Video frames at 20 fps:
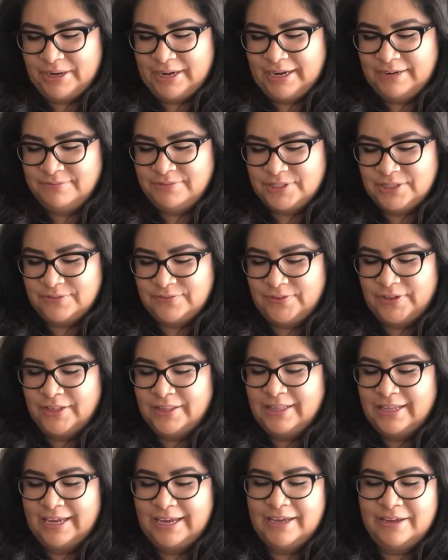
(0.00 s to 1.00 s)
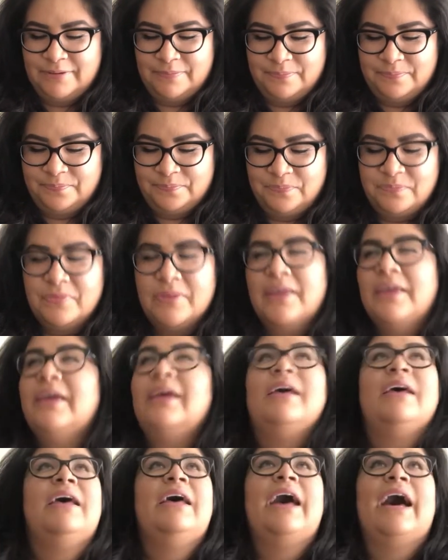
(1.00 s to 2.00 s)
but I just felt like,
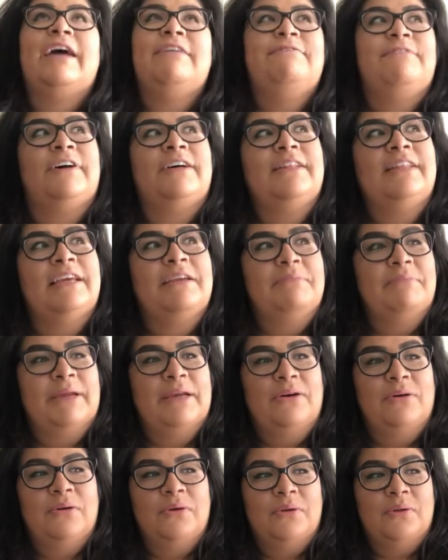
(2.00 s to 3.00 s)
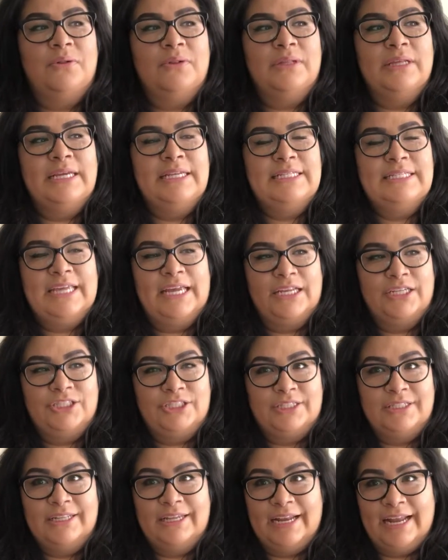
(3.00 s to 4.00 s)
I felt like my whole
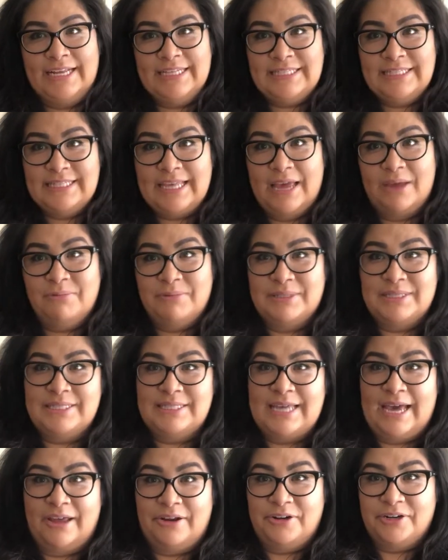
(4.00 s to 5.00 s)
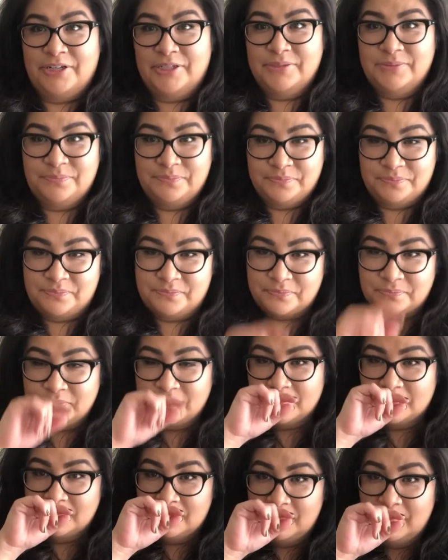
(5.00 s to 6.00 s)
intention that I set with Saturn
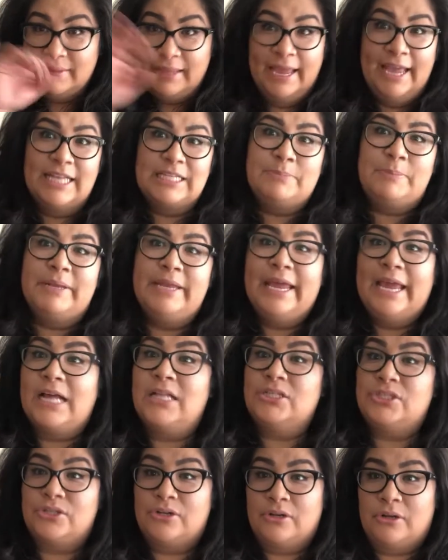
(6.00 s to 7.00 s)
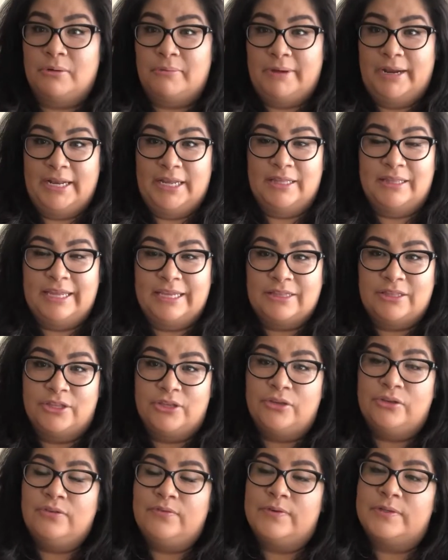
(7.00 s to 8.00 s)
has been answered already. Like the
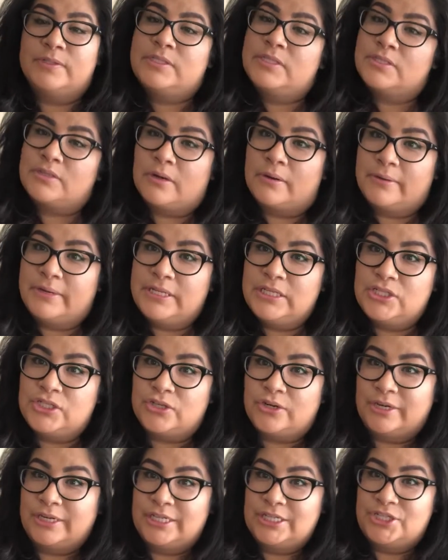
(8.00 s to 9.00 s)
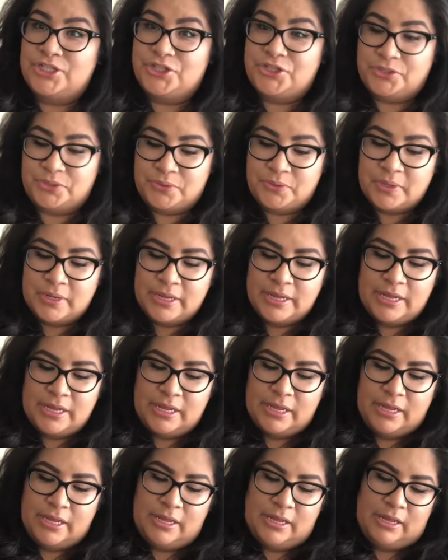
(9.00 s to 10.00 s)
universe has already started to
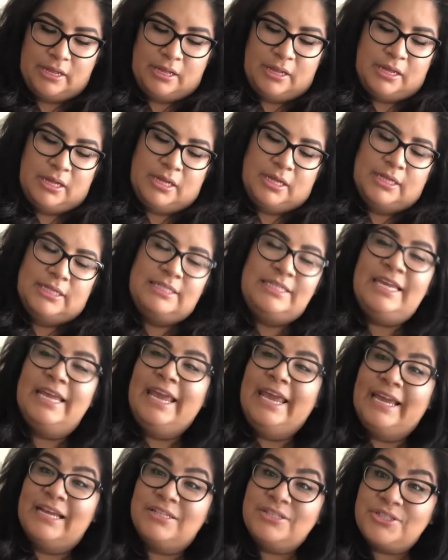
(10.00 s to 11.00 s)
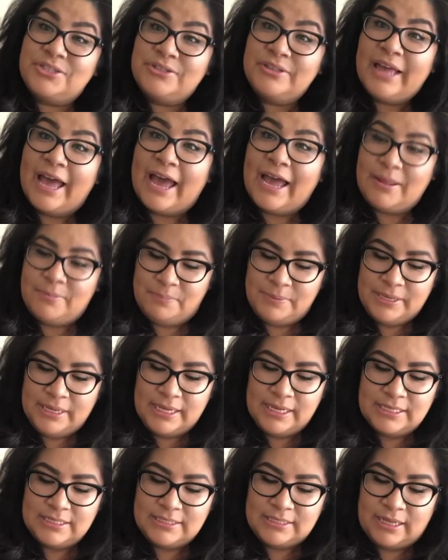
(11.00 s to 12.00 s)
to answer that
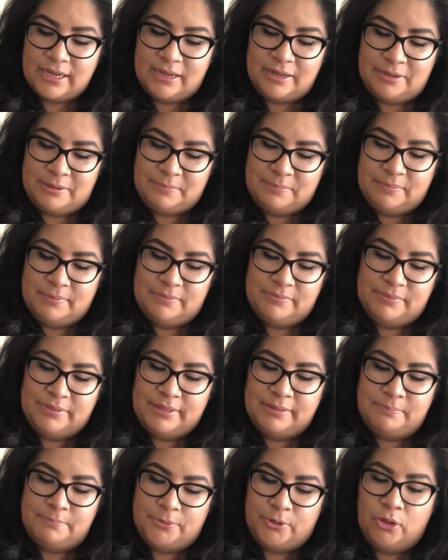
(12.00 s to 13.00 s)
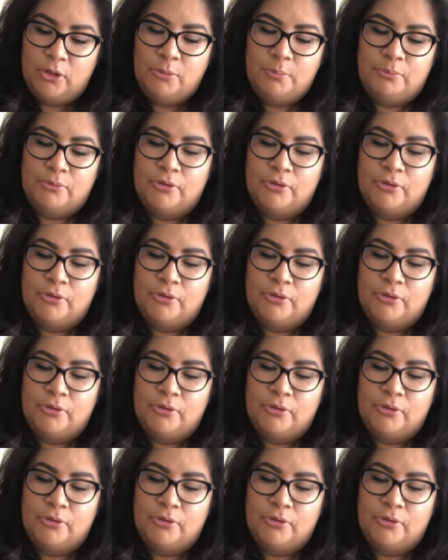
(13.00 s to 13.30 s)
because um, the, the whole